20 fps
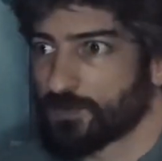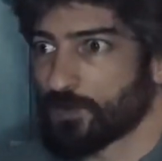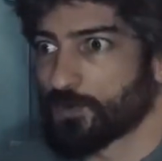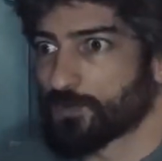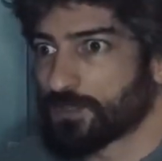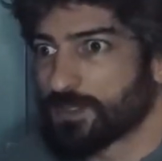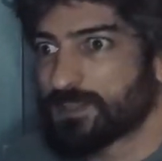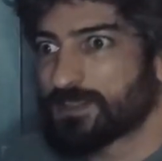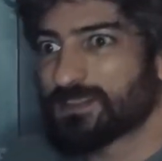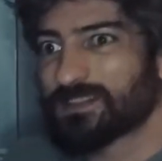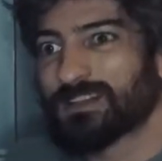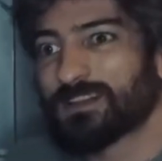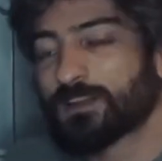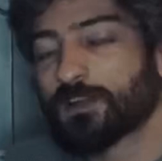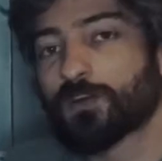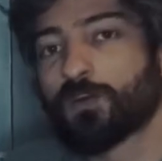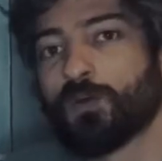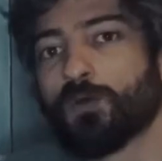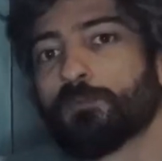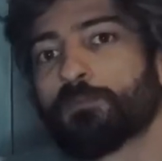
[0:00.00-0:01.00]
So this is not
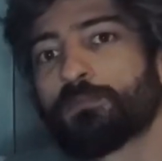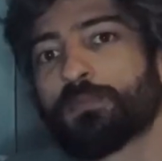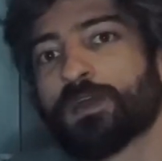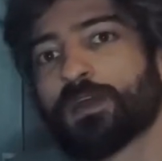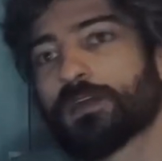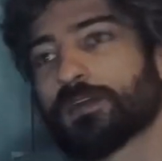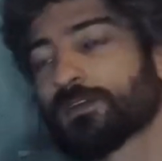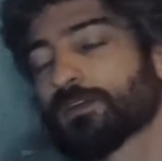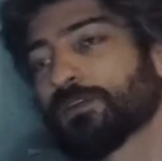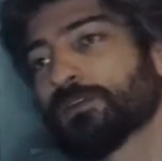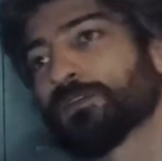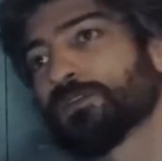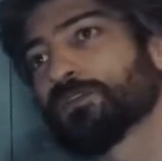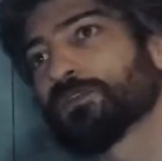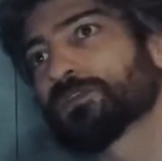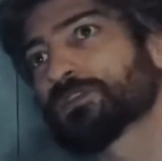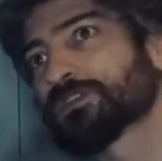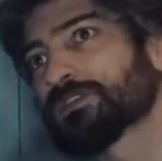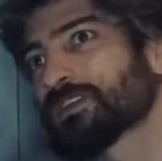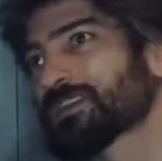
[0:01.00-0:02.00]
a
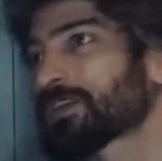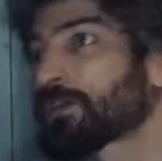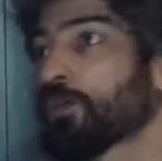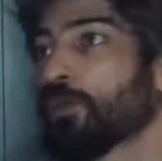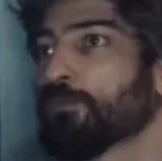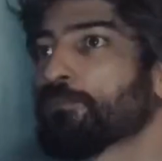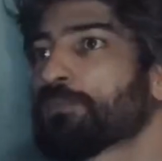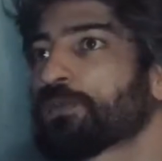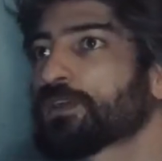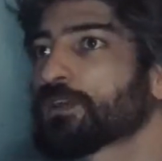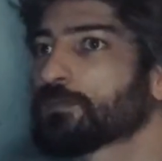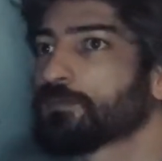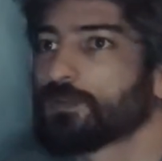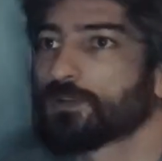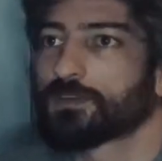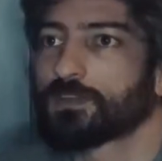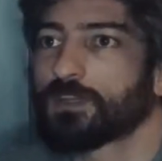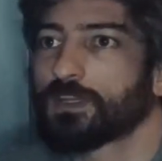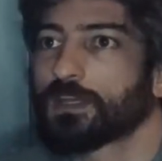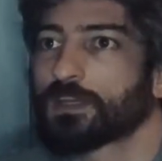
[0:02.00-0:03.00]

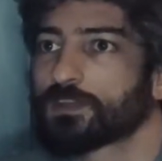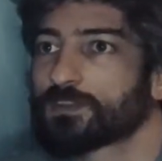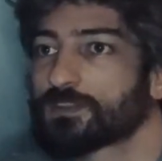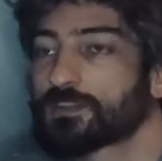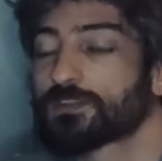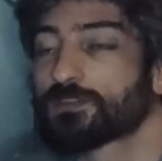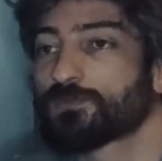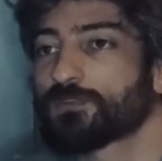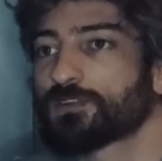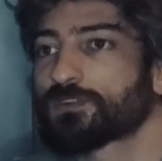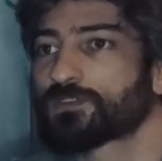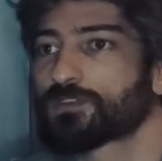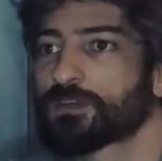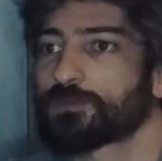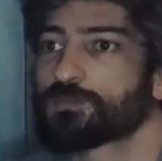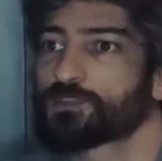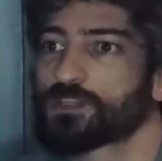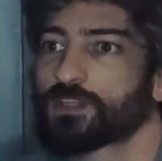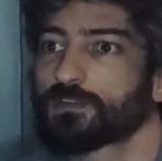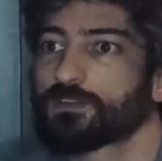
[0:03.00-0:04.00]
comparable thing. This is very
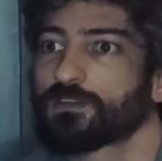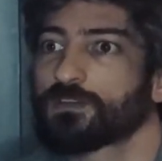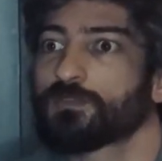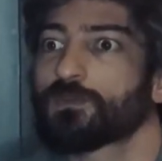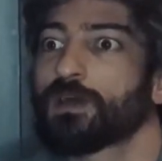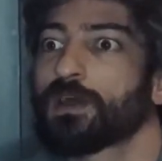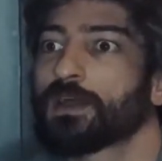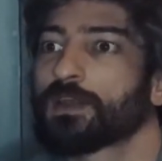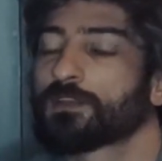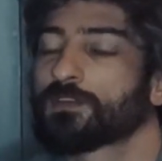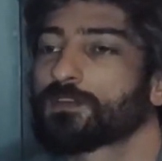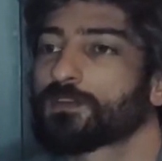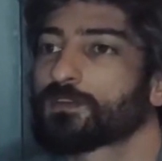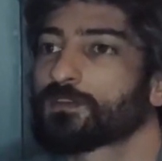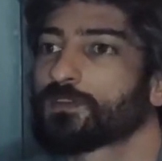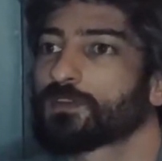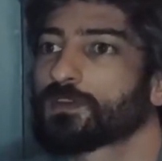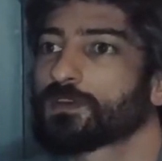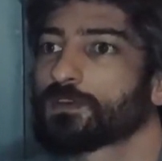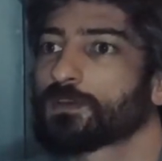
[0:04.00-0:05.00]
subjective, and
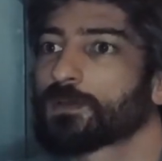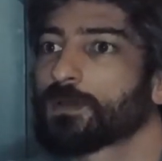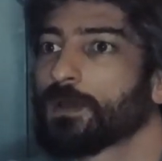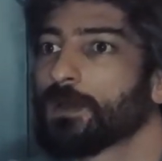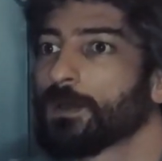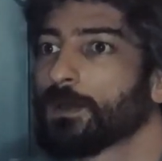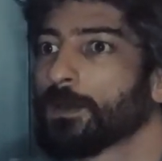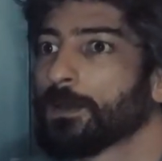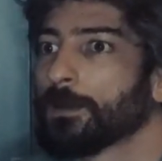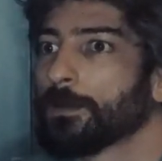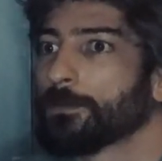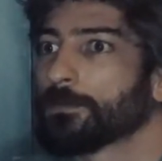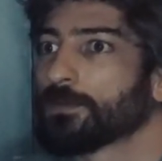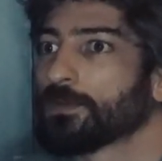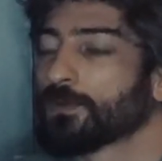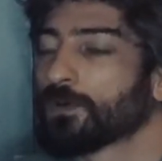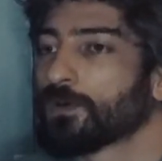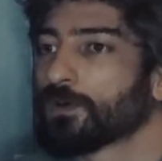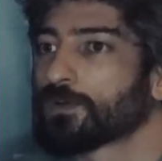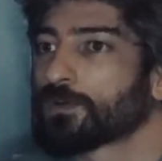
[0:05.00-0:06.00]

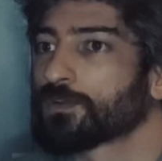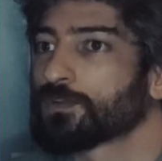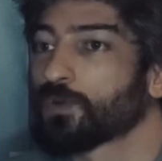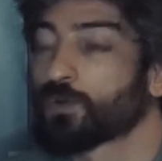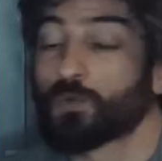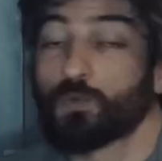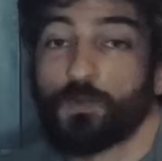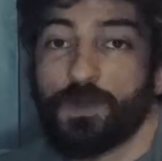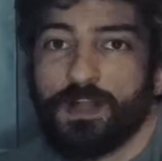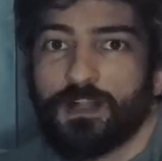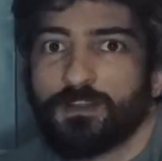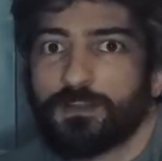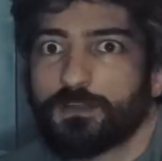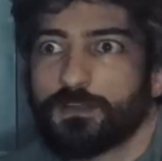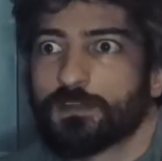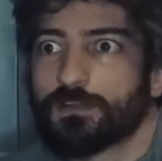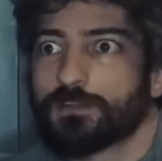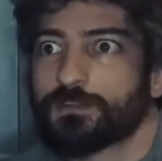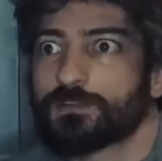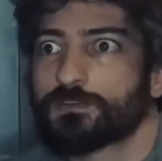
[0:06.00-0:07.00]
your
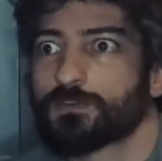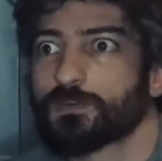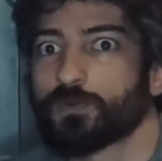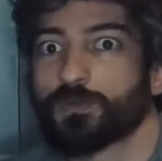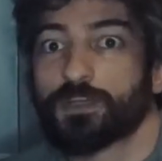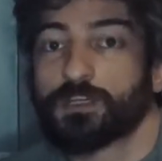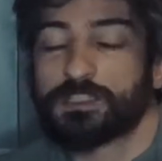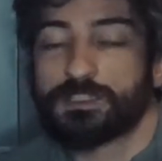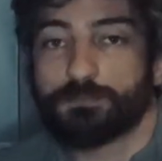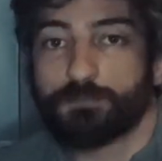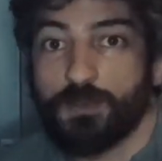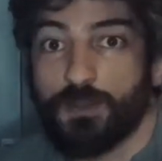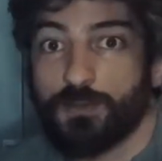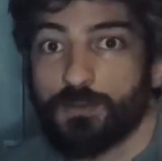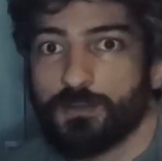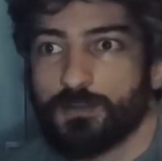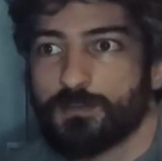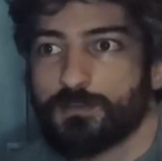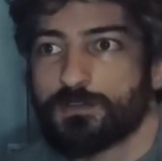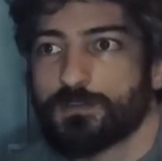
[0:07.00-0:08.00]
wealth is your
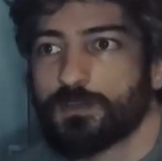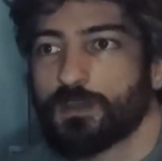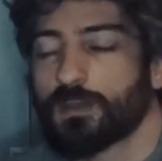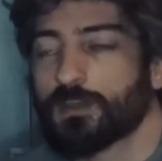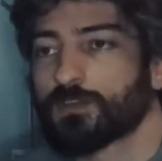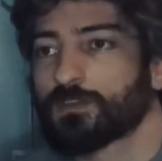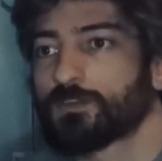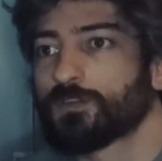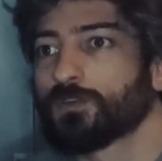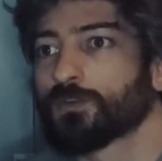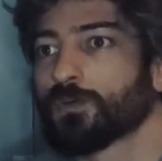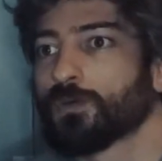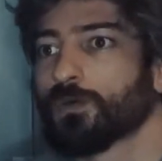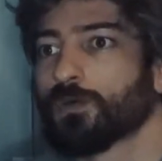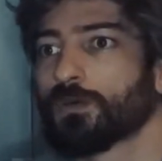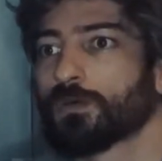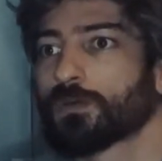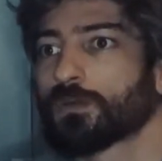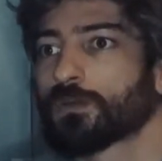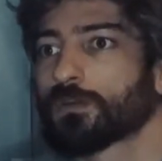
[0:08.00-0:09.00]
experience and
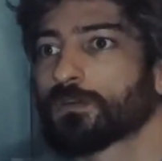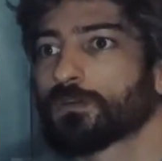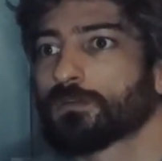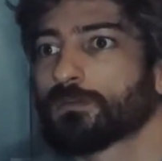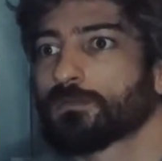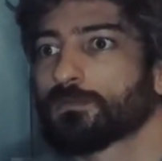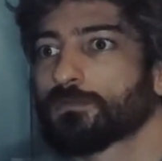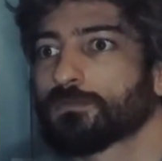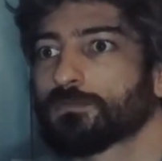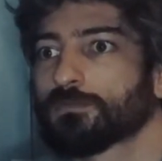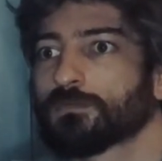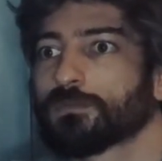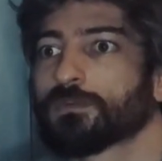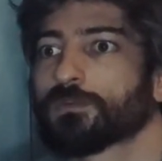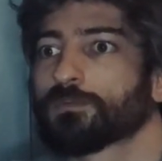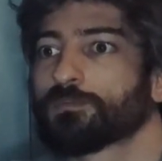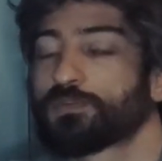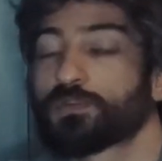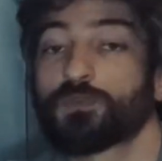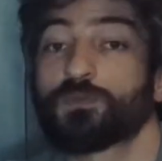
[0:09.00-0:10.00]
your
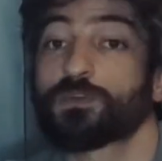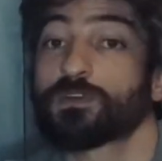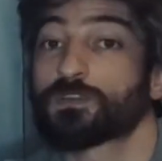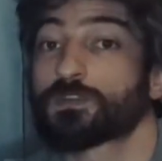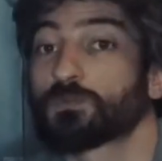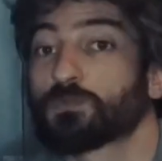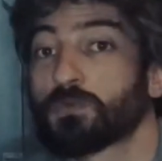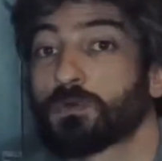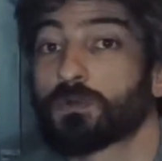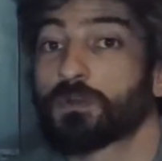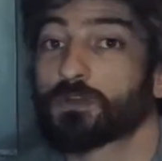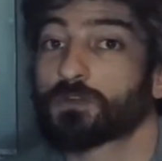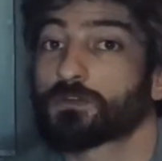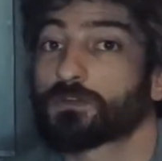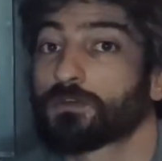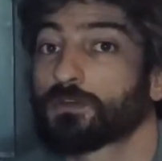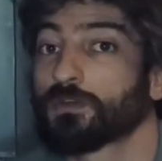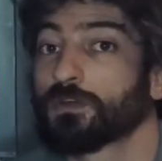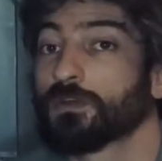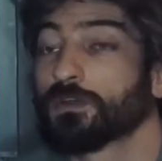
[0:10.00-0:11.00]
previous work.